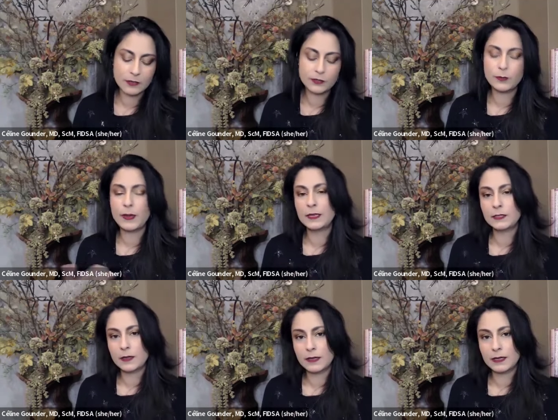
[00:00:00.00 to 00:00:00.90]
also based
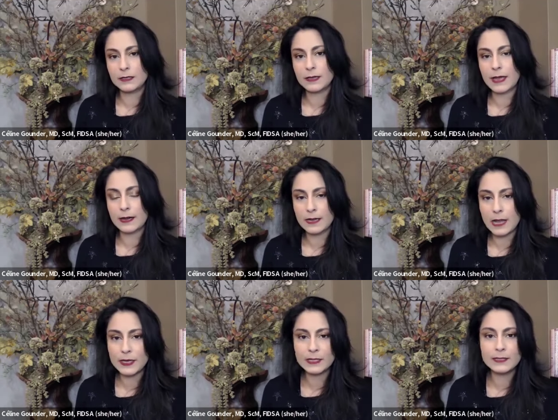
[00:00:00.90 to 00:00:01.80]
on these
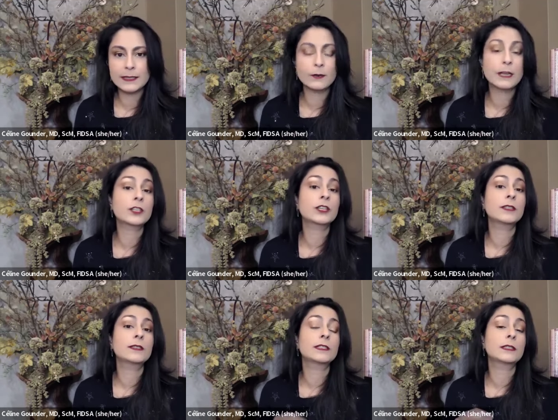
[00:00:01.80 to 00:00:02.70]
economic
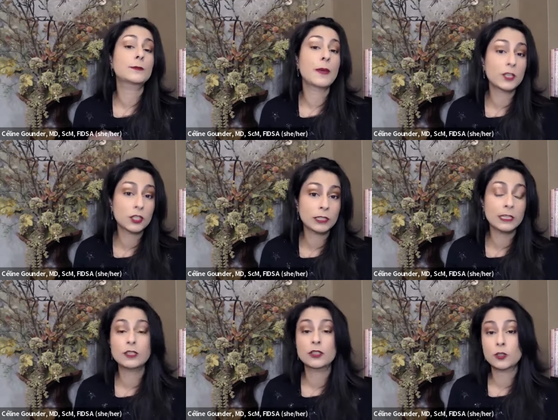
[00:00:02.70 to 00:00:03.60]
considerations,
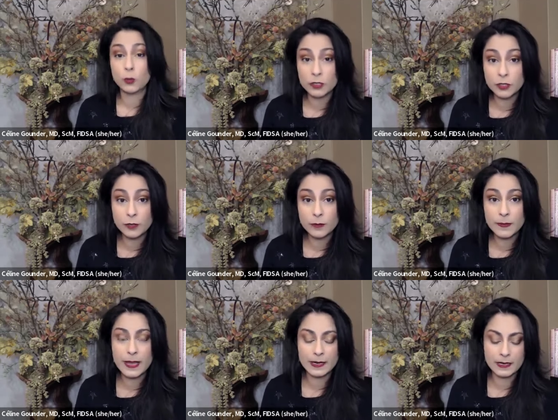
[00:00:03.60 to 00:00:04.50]
especially short-term
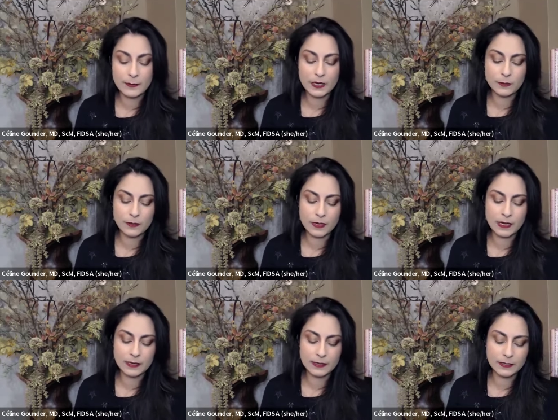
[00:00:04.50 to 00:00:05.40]
economic uh, mm
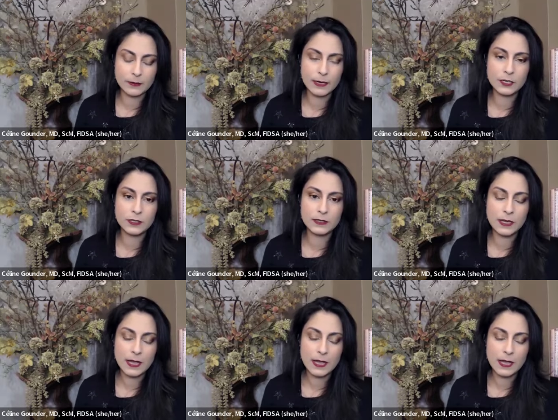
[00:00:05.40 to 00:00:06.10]
-hmm. considerations. Mm